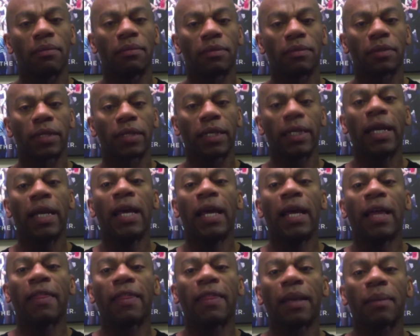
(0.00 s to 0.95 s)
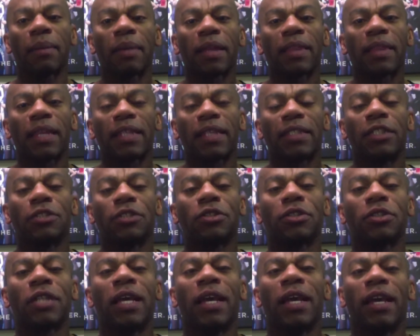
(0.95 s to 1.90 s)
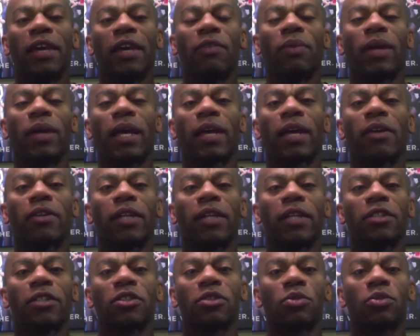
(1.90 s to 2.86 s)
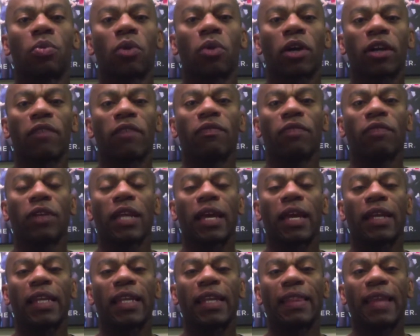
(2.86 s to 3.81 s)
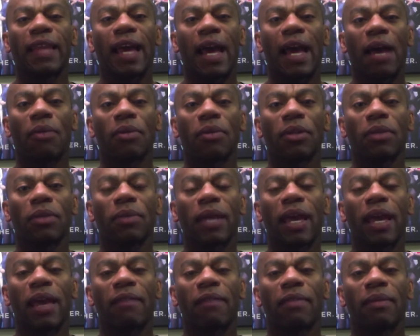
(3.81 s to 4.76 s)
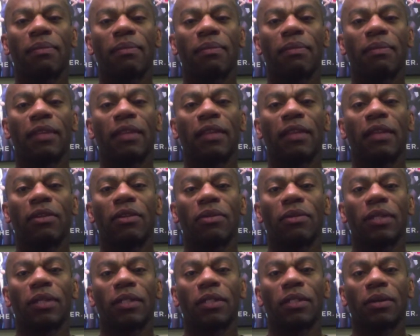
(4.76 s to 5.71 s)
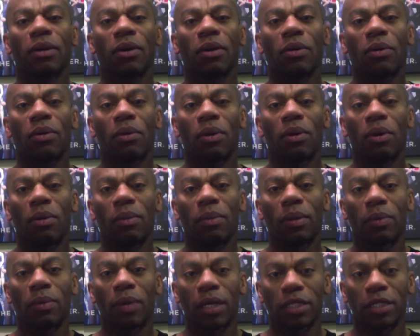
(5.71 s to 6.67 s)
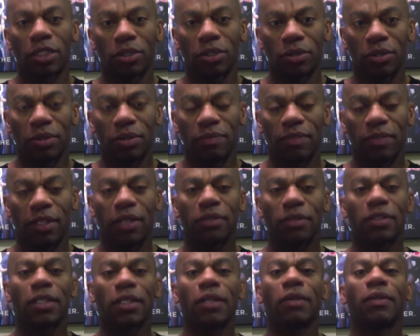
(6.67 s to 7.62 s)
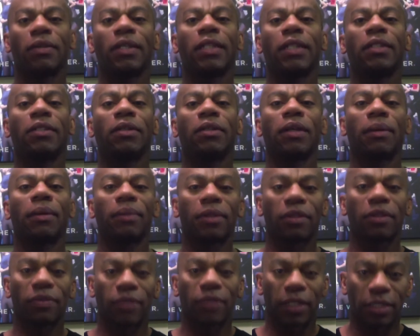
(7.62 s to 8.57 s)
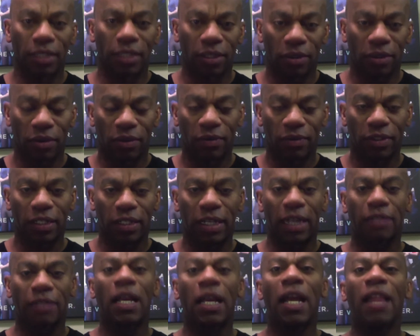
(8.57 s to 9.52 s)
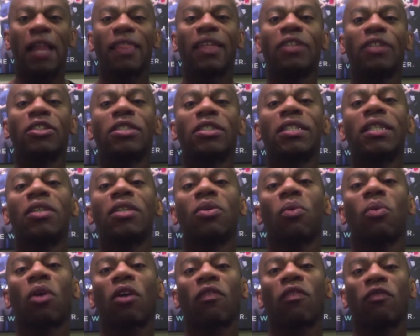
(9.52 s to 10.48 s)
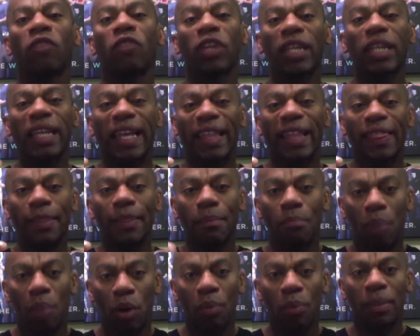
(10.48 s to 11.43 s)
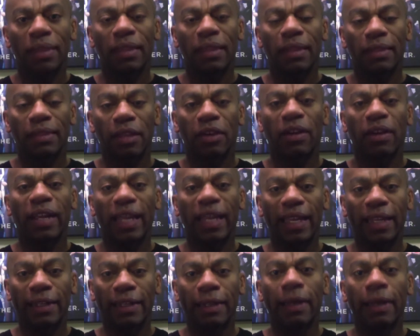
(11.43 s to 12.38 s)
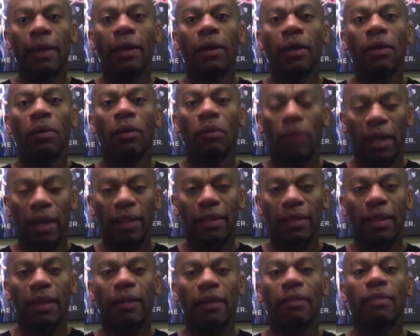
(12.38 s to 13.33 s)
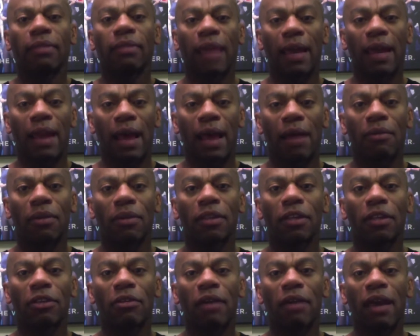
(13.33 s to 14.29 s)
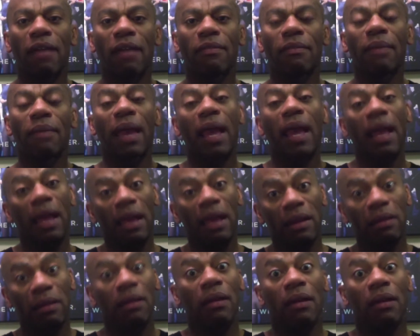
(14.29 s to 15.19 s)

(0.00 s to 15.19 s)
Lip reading: Okay? And think about that, teachers. If we had our dancers working full out in the hour that we have them, then they don't need to go home and watch YouTube videos. They don't need to get with their friends and go over their counts. They just need to work fully in the moment that they're in, right there, that hour that you have them, and